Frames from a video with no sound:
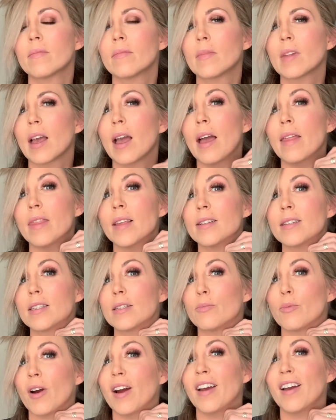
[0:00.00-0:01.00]
And this
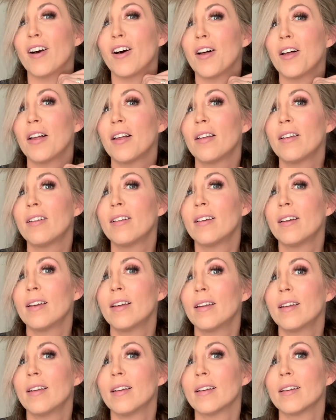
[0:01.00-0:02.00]
spray, y'all,
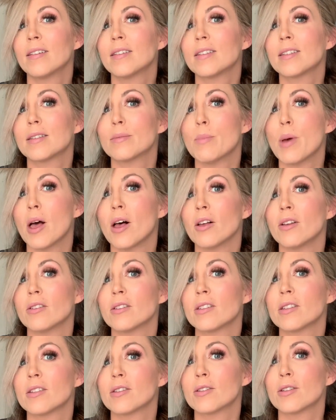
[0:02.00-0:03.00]
smells
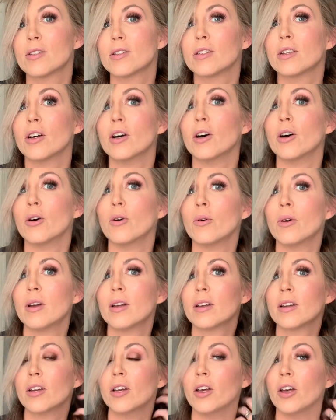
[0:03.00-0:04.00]
so
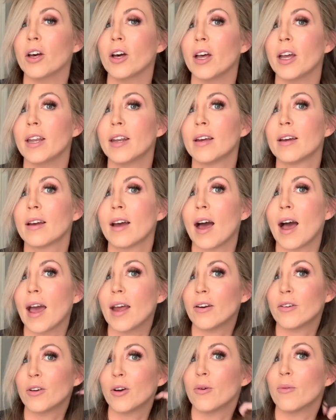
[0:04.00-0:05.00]
good. I
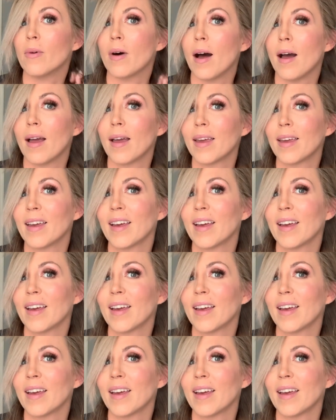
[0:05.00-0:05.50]
don't know why.